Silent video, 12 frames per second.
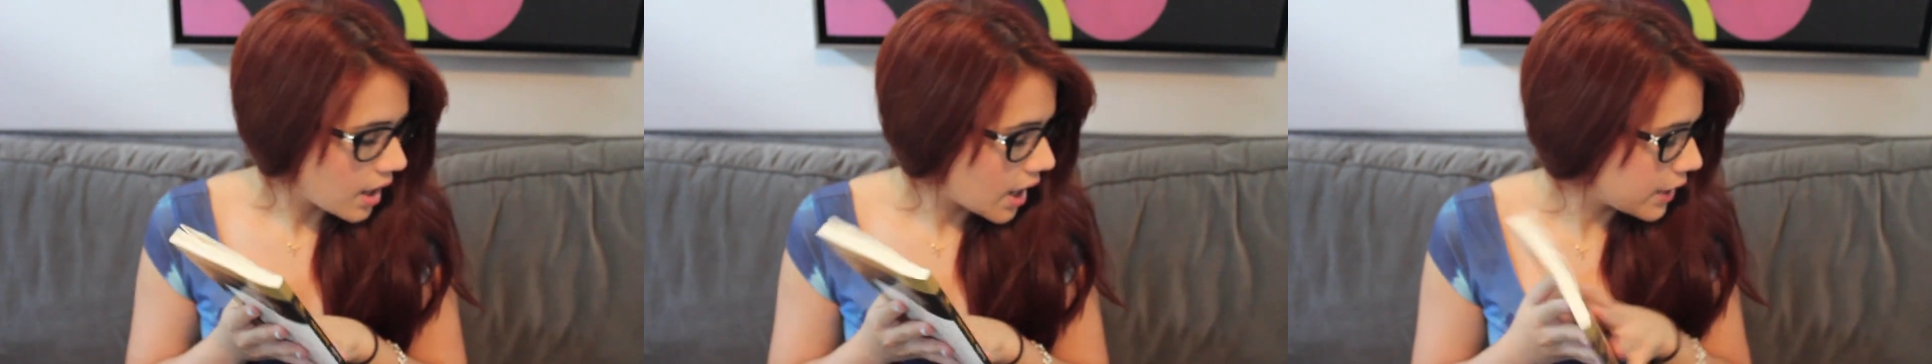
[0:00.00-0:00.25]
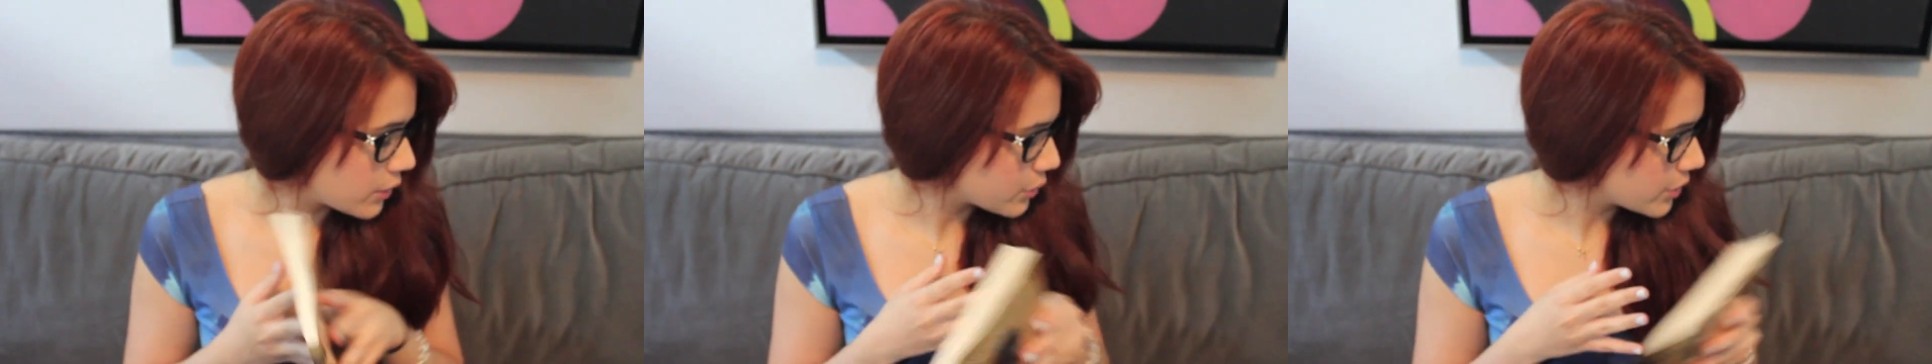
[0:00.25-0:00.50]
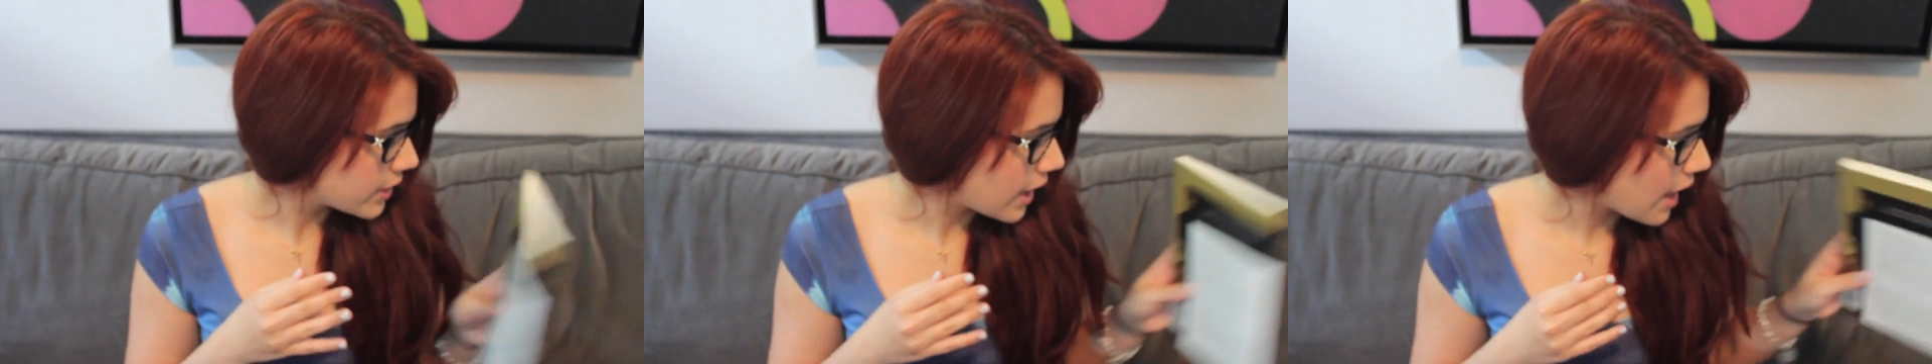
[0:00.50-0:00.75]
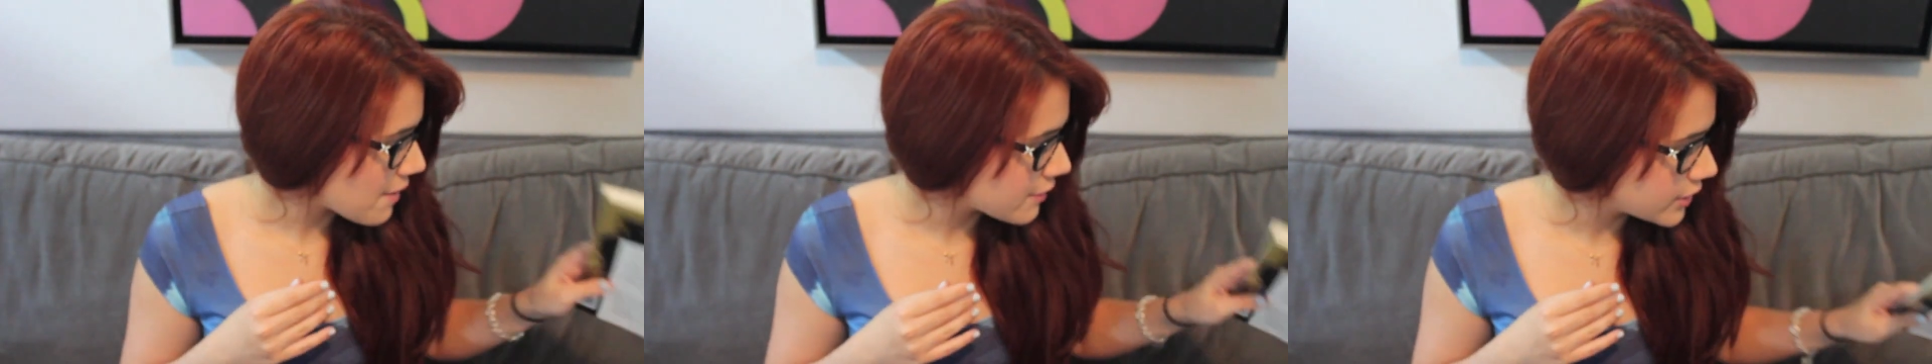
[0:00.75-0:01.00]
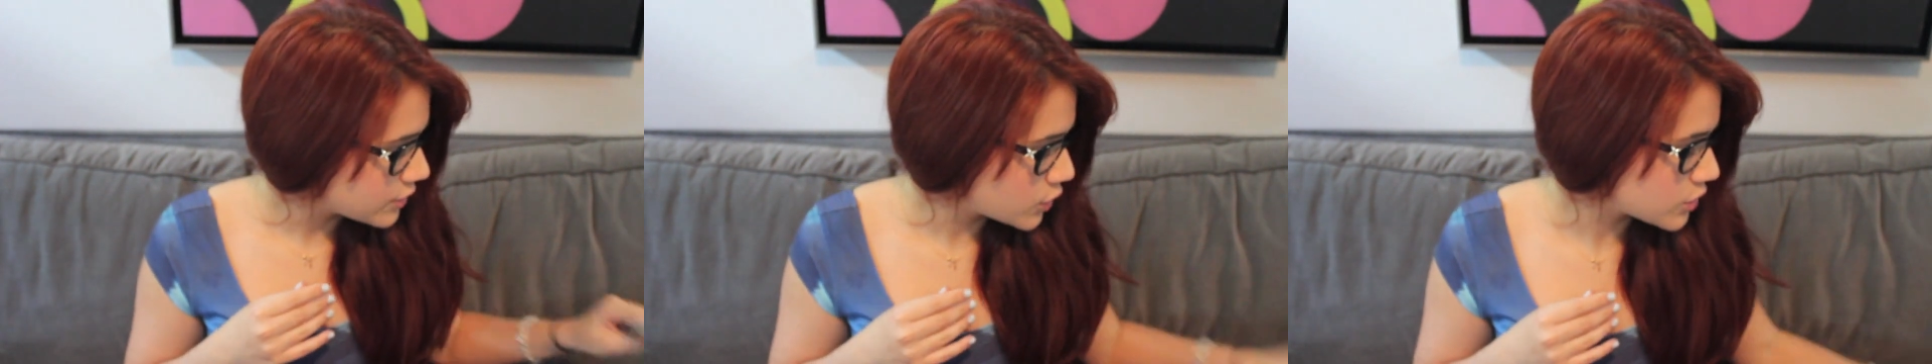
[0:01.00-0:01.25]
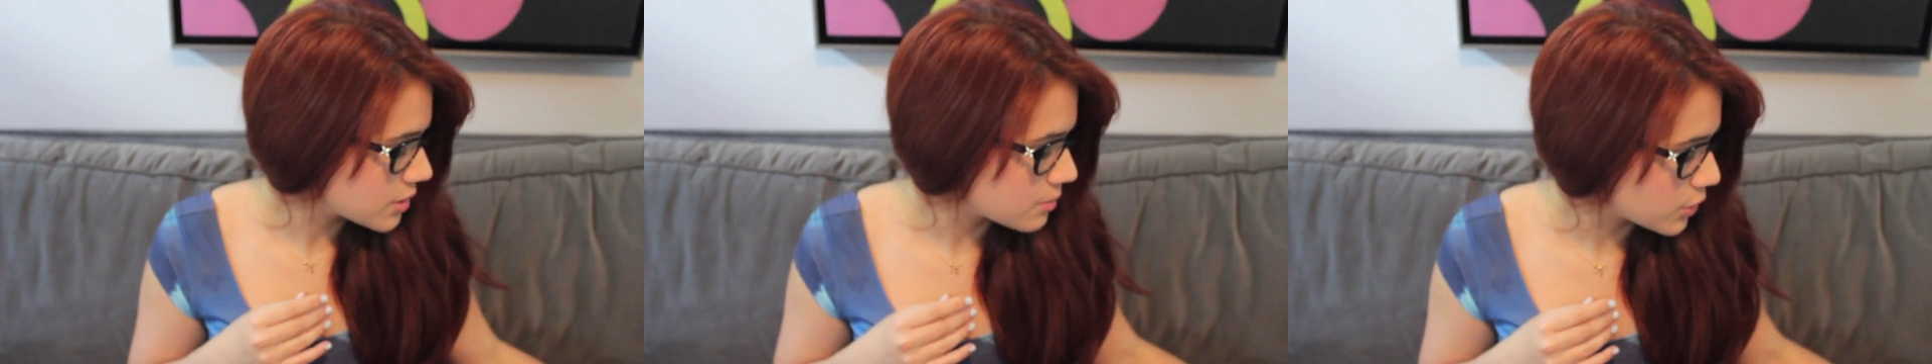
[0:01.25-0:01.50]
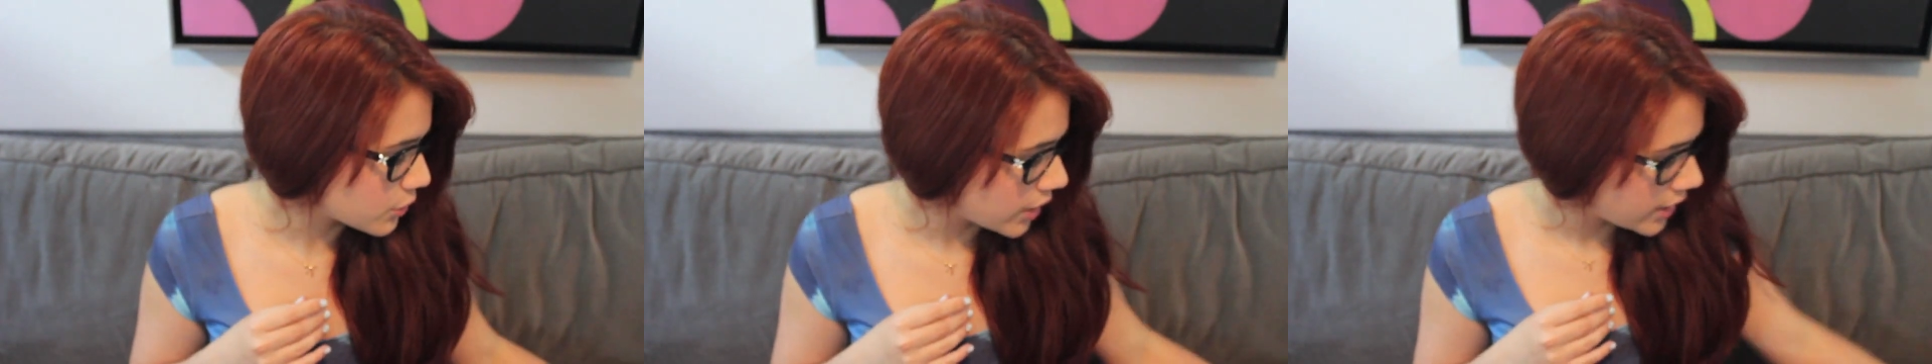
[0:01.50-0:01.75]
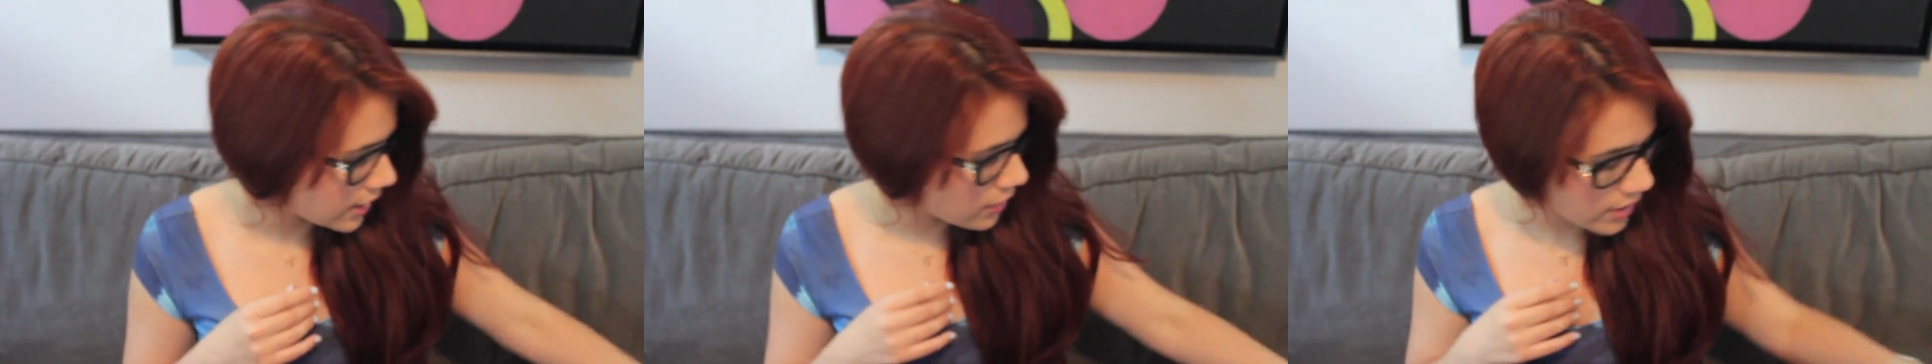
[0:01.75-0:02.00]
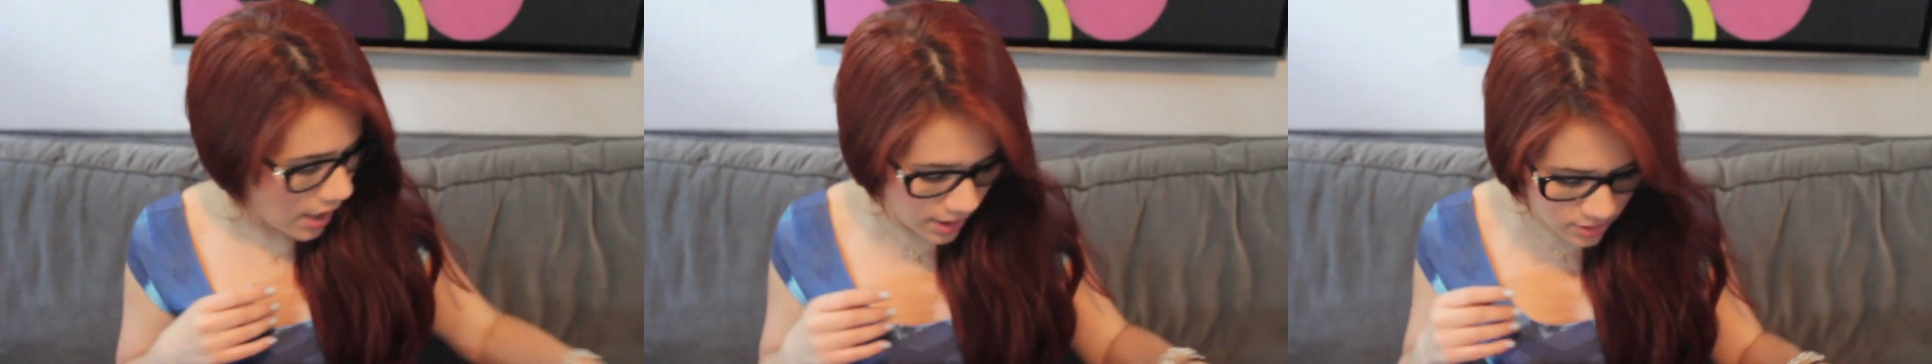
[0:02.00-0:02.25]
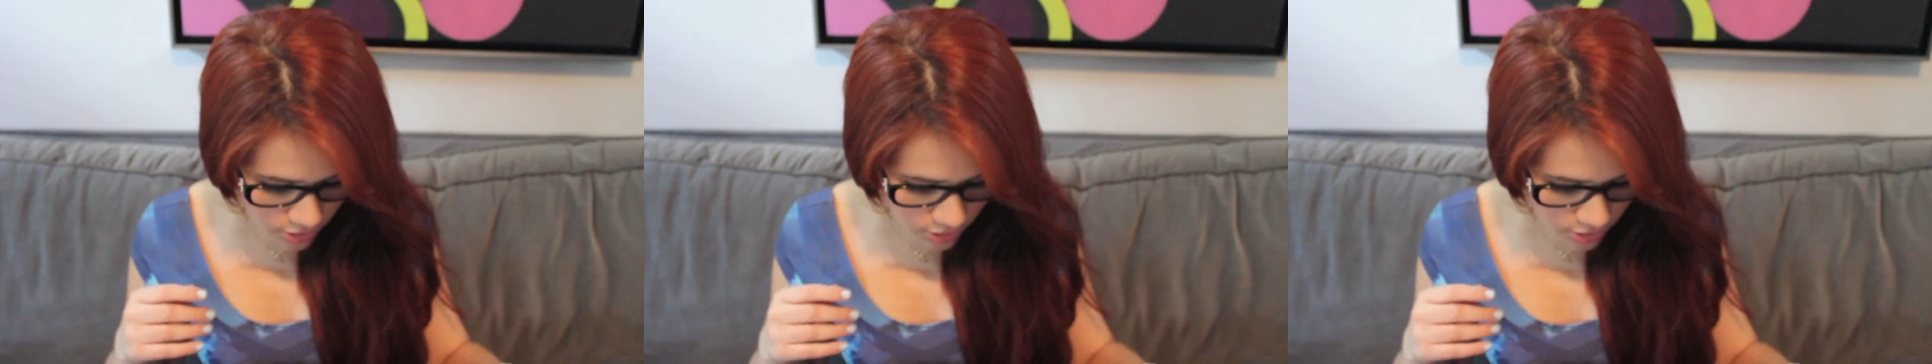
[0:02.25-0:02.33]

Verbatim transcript: I don't really have an interesting book right now that I can